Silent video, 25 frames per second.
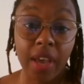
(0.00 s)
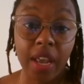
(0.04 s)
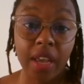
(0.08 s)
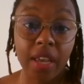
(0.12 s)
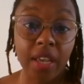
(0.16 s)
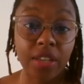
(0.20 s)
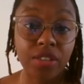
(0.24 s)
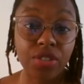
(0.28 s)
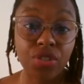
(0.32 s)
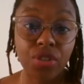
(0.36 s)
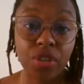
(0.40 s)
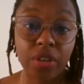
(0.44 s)

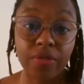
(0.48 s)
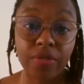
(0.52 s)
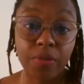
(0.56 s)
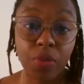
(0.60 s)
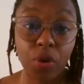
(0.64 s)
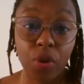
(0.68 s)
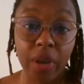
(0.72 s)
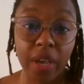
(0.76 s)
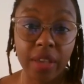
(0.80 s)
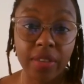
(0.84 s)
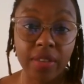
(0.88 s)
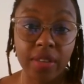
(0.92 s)
history of
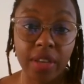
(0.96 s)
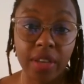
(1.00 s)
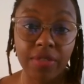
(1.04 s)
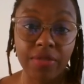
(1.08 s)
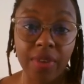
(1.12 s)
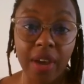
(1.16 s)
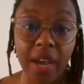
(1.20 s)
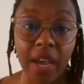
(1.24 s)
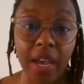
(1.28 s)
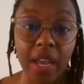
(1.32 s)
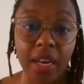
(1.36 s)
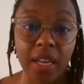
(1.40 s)
more ethnic
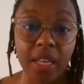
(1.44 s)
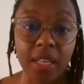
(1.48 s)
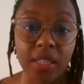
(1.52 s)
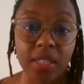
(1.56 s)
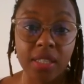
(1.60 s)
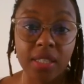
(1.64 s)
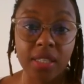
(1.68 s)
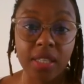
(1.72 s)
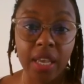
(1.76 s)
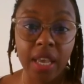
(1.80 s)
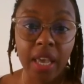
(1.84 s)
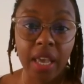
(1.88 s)

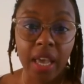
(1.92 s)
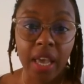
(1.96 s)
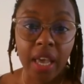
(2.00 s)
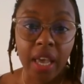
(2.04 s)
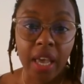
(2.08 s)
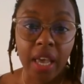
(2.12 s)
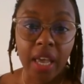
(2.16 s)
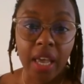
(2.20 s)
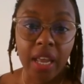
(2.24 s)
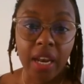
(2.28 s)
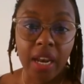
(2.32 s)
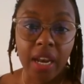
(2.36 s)
violence
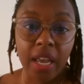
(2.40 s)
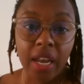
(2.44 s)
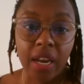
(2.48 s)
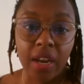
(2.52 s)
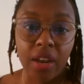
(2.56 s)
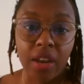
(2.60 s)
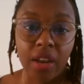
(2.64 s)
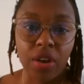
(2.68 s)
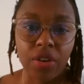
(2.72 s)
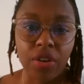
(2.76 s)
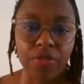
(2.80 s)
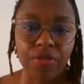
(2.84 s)
and
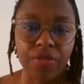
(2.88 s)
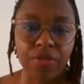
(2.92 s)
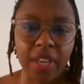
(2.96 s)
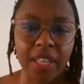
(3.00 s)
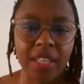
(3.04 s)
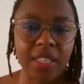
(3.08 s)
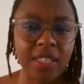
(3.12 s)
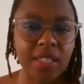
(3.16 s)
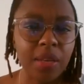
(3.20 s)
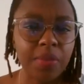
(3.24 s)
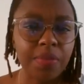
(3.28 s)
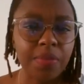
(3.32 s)
a lot of
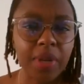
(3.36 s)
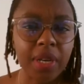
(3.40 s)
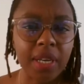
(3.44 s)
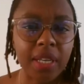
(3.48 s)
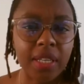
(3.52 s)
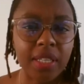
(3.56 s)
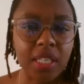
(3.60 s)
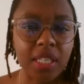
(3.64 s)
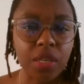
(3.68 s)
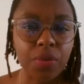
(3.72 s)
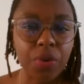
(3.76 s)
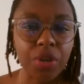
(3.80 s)

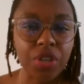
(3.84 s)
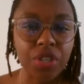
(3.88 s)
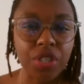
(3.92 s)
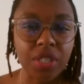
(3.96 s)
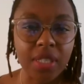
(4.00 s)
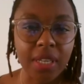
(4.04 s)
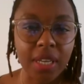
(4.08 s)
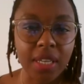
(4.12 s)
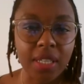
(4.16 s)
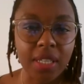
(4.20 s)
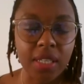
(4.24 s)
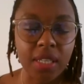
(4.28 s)
instability,
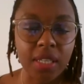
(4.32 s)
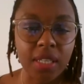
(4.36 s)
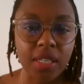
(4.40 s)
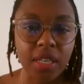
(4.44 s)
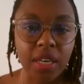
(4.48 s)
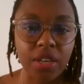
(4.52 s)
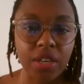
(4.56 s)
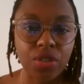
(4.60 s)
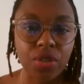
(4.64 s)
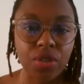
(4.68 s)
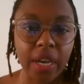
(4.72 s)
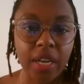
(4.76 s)
which doesn't
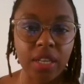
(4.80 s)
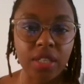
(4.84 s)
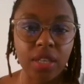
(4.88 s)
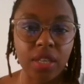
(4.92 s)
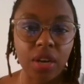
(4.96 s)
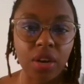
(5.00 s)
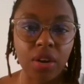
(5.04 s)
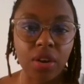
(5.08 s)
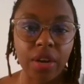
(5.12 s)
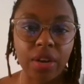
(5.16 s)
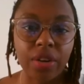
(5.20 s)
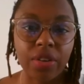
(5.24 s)
attract
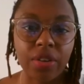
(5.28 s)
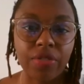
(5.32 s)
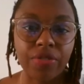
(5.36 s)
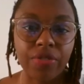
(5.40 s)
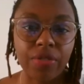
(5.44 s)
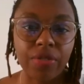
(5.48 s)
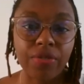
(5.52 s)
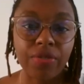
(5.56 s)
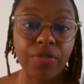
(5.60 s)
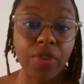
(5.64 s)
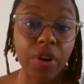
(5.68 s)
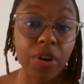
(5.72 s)
a lot of
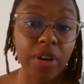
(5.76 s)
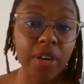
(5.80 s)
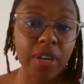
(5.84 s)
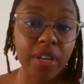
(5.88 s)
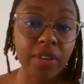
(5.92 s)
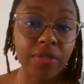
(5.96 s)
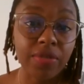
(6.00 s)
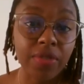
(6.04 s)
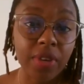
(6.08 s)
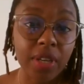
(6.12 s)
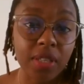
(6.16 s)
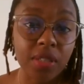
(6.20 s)
foreign
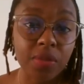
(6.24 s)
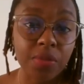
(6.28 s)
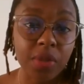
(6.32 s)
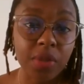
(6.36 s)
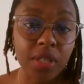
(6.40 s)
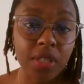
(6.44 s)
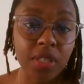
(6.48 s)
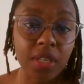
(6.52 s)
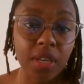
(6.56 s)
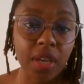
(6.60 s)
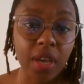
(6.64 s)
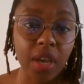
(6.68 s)

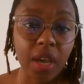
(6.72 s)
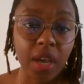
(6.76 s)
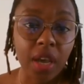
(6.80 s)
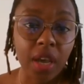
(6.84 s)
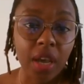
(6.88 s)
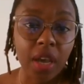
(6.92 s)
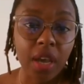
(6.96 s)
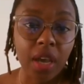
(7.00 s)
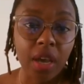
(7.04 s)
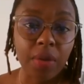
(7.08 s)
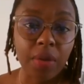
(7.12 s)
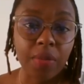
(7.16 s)
investment,
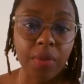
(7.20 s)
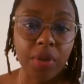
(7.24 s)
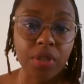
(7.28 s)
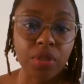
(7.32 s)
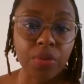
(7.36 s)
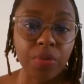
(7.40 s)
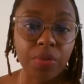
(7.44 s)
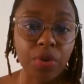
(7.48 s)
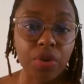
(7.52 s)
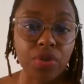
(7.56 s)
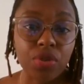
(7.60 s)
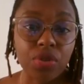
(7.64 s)
as
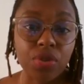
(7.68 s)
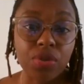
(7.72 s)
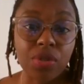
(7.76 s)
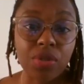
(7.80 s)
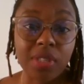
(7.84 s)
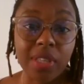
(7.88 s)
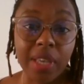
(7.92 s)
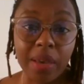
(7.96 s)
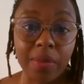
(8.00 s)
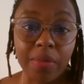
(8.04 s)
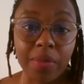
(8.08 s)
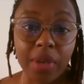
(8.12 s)
opposed to
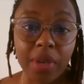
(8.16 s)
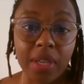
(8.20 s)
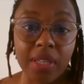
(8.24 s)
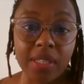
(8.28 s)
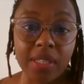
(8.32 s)
Zambia.